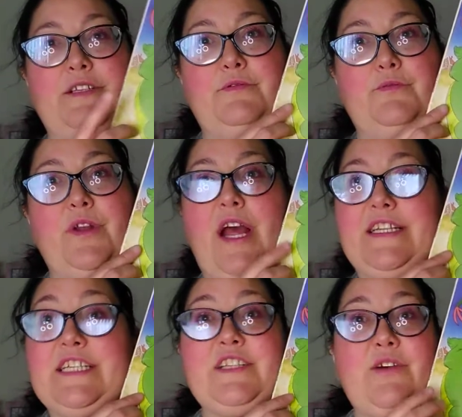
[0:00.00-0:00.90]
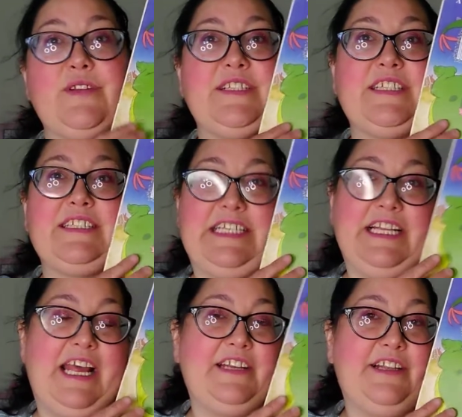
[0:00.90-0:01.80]
When I did go to
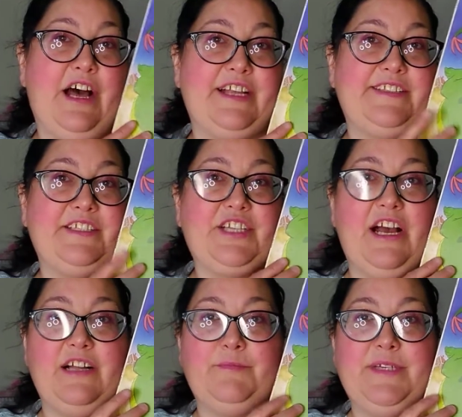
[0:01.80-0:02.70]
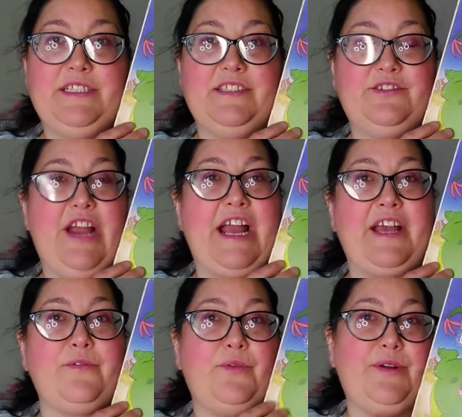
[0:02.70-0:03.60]
Disneyland a lot as a child, Pete's
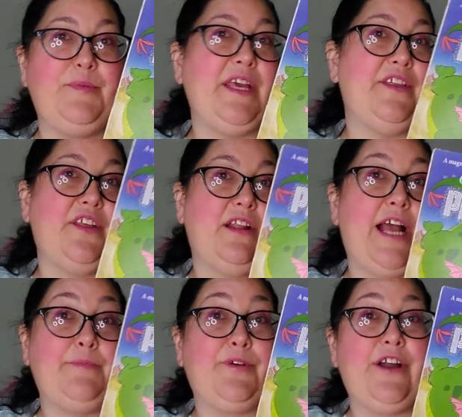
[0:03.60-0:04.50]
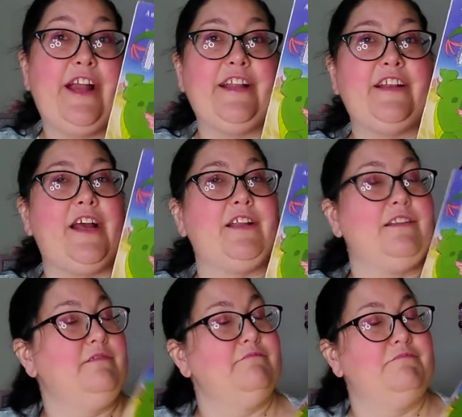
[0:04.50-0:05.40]
Dragon would be in the light parade, and I
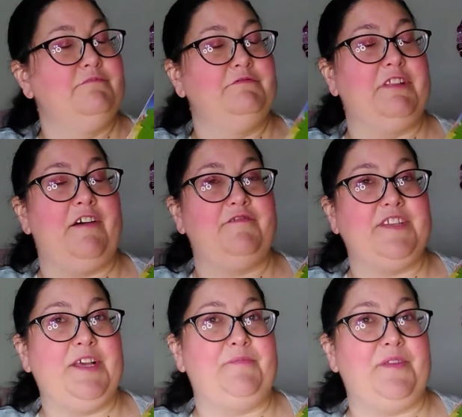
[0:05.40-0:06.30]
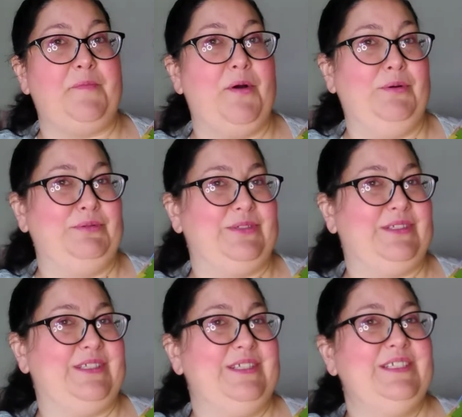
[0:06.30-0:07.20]
loved him the
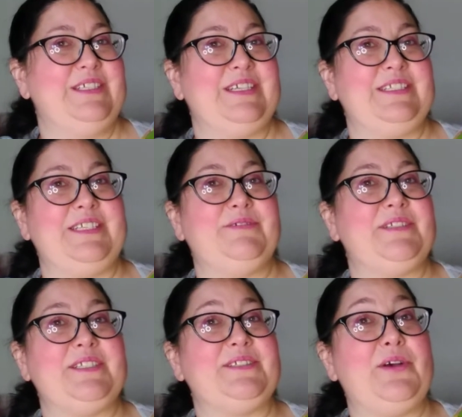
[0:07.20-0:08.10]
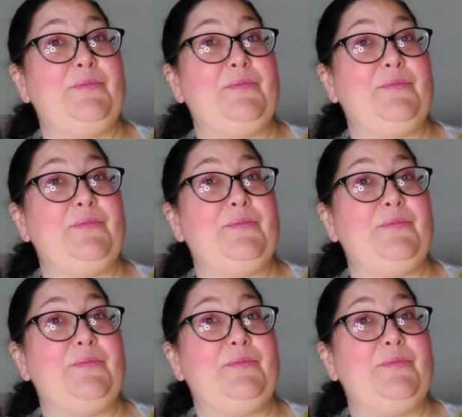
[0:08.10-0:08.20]
most because he was just so